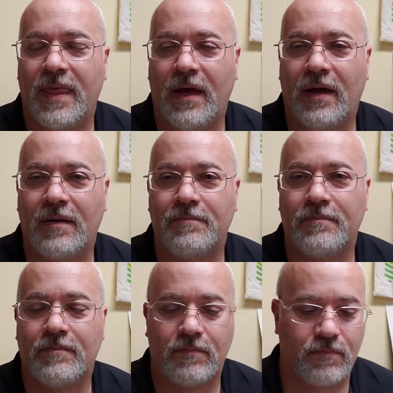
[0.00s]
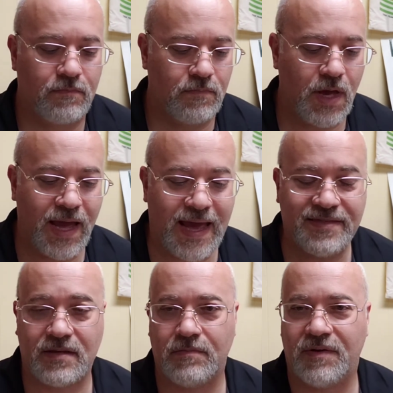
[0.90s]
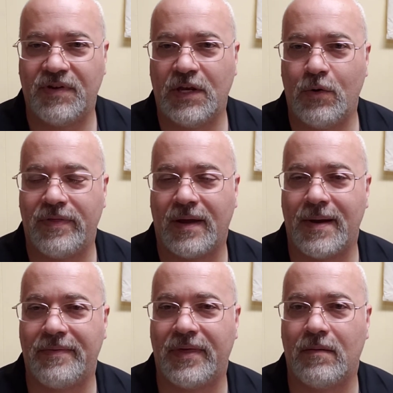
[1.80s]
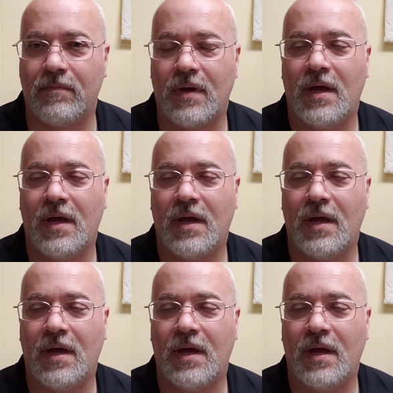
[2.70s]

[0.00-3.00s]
I asked him if he knew anything about them.